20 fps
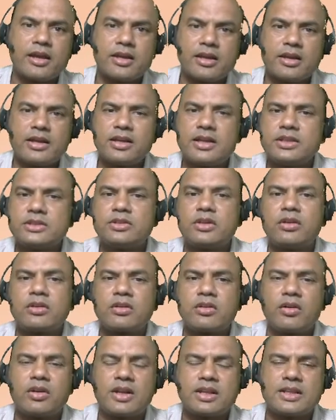he is not
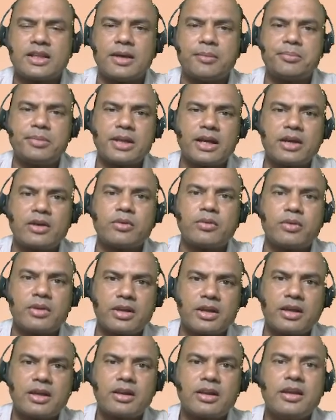called as applicant over
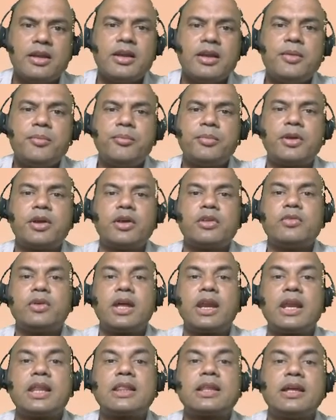here because we
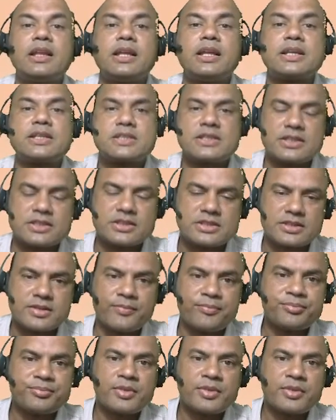are in collections.